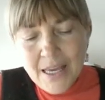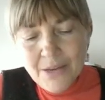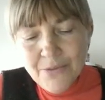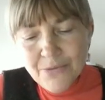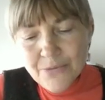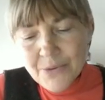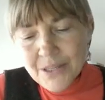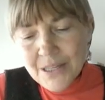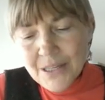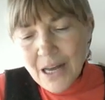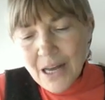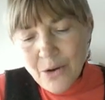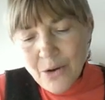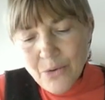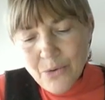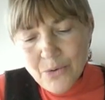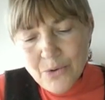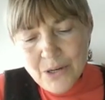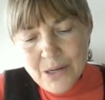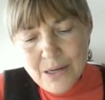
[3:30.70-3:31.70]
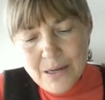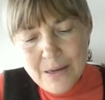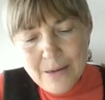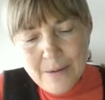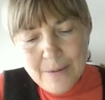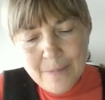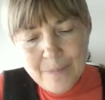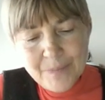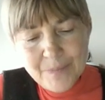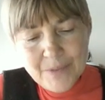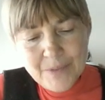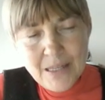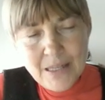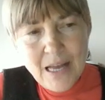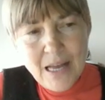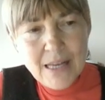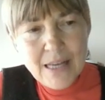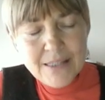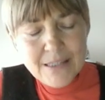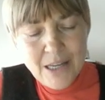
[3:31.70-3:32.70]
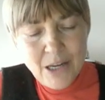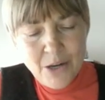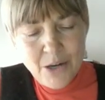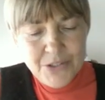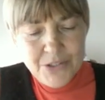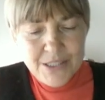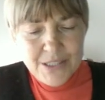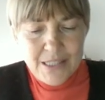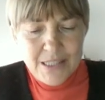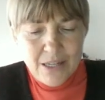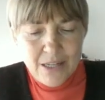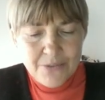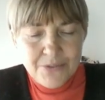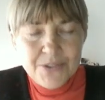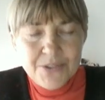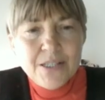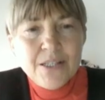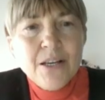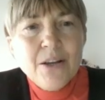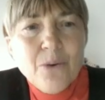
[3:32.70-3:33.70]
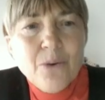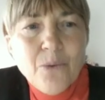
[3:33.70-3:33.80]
If we now ask ourselves,